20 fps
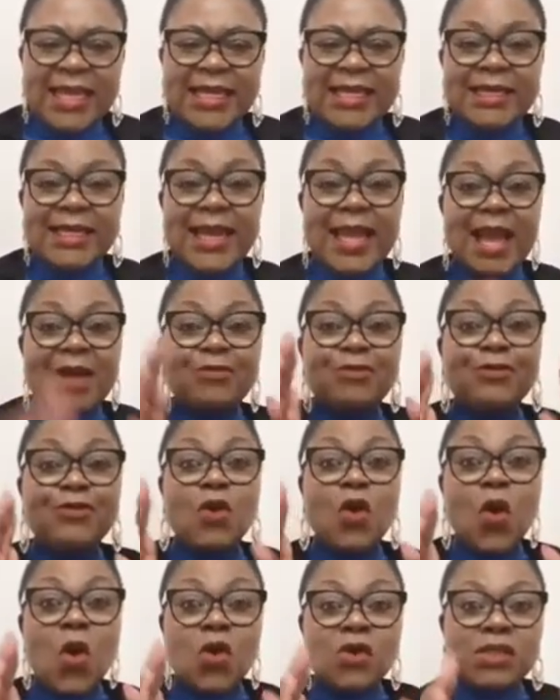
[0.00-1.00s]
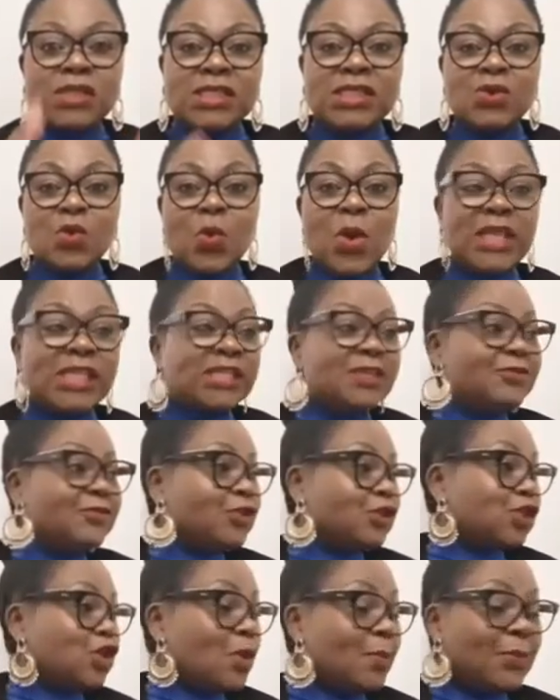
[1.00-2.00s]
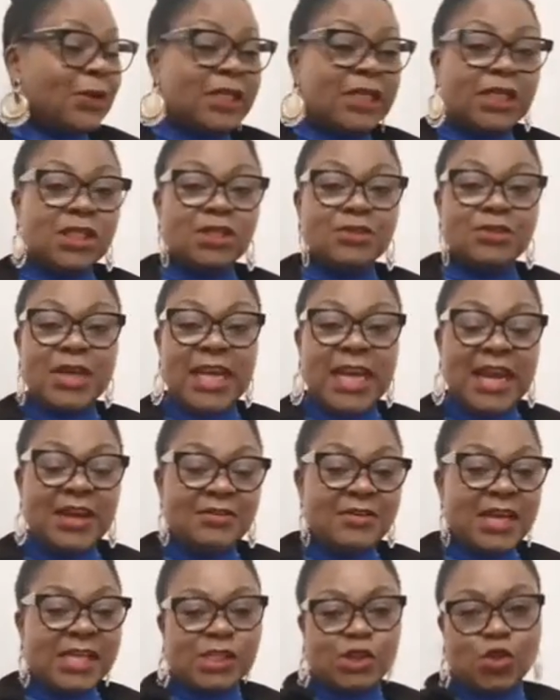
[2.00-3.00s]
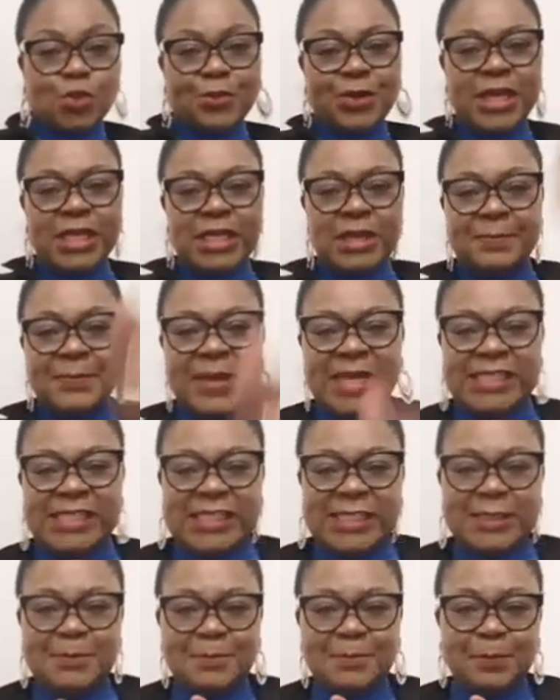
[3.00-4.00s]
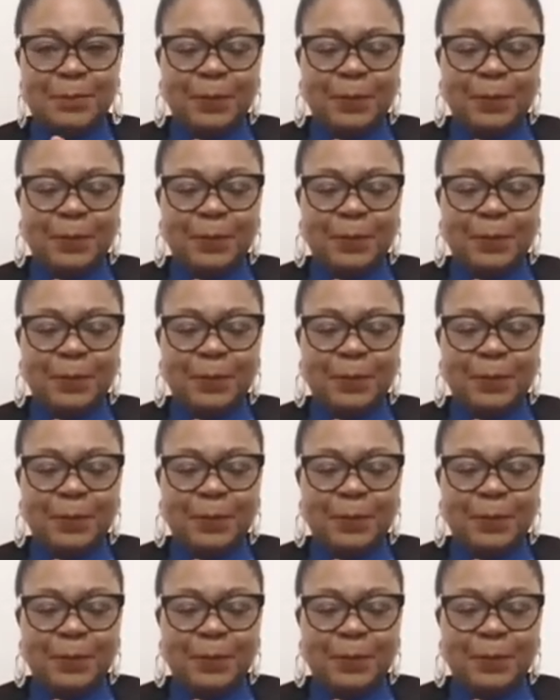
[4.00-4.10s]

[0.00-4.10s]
they are focused, waiting for somebody, relay race, to bring the baton.